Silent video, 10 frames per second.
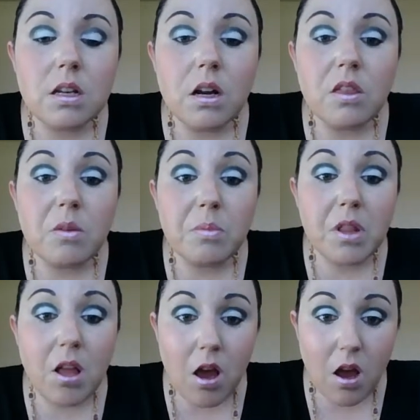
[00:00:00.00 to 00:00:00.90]
on the
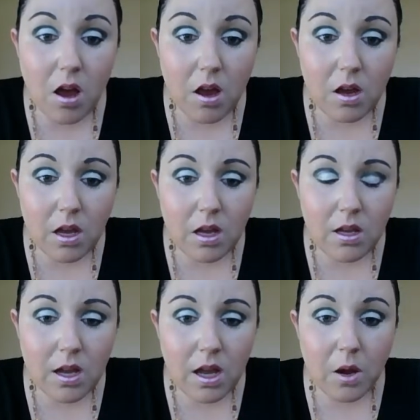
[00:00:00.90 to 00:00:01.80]
blog.
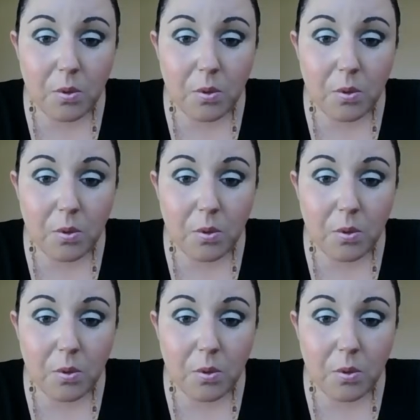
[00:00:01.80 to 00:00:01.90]
I